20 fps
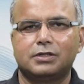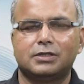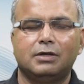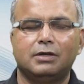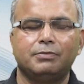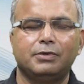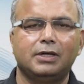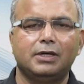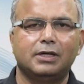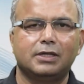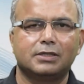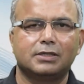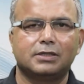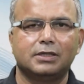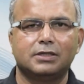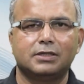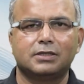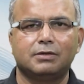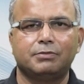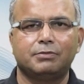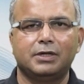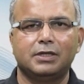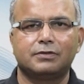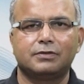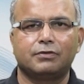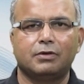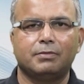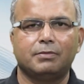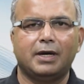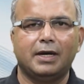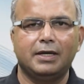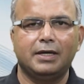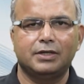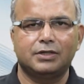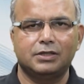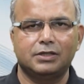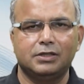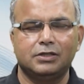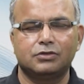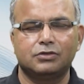example, let us say somebody is from
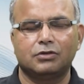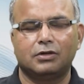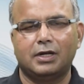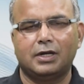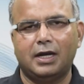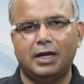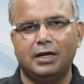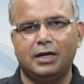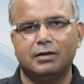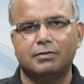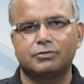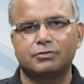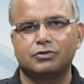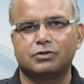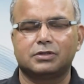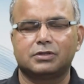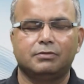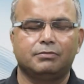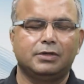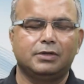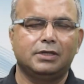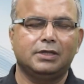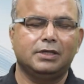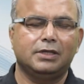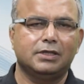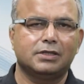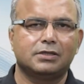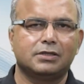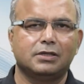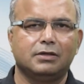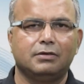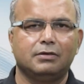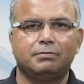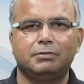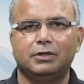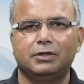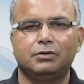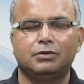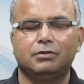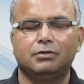IITs or IIMs, or somebody is
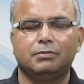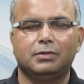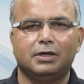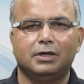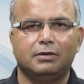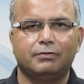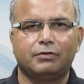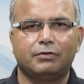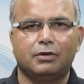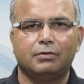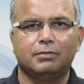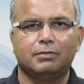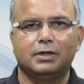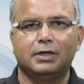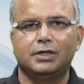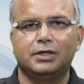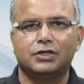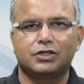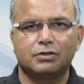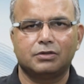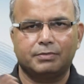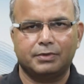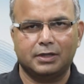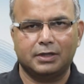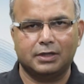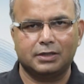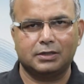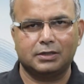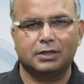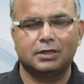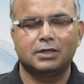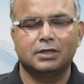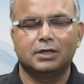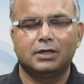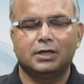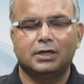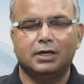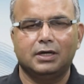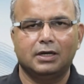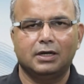from entrepreneur,
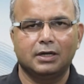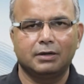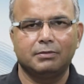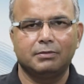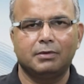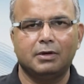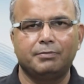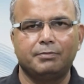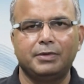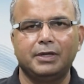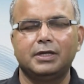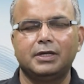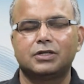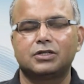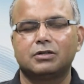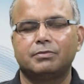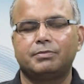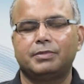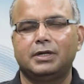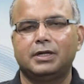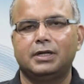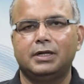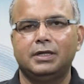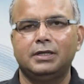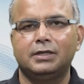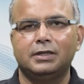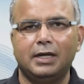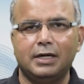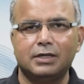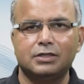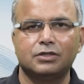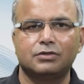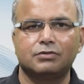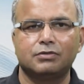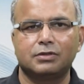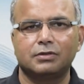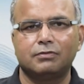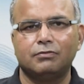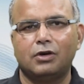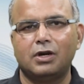a big entrepreneur. In that
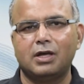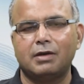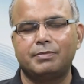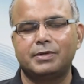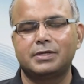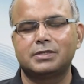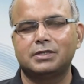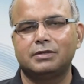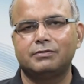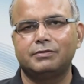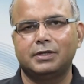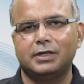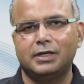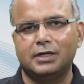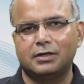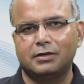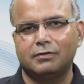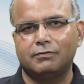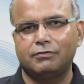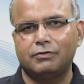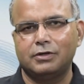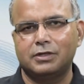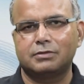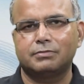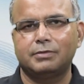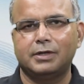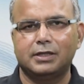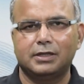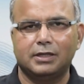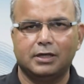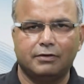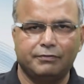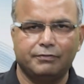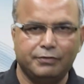situation, what happens that we get influenced by their